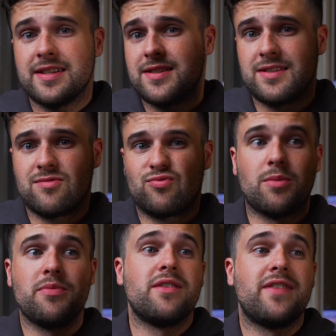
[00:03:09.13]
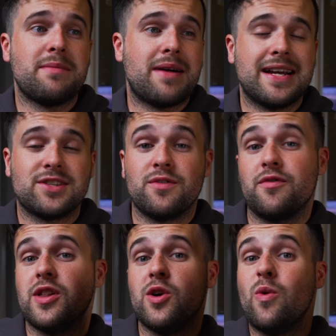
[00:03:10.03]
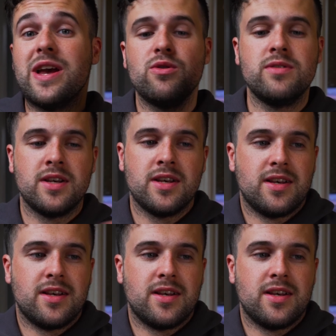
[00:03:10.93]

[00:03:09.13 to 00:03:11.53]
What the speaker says: This is something I've had my eyes on for a little while,